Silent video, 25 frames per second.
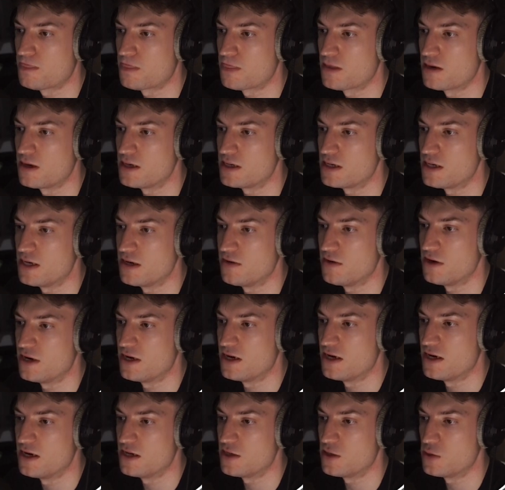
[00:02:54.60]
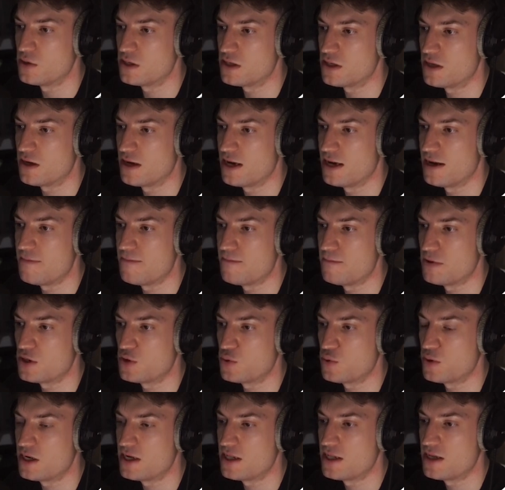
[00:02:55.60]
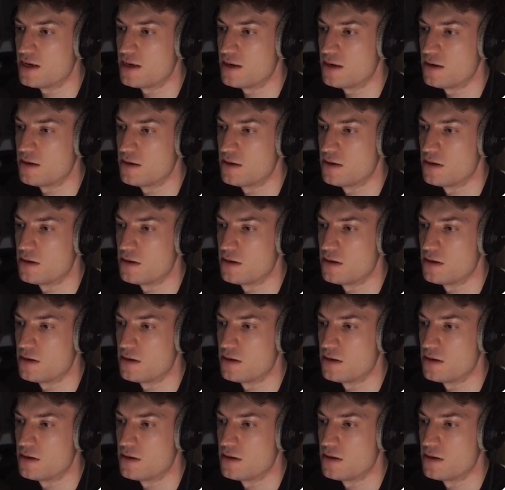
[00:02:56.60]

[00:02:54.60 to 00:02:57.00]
it's here and here. So it's like in between that.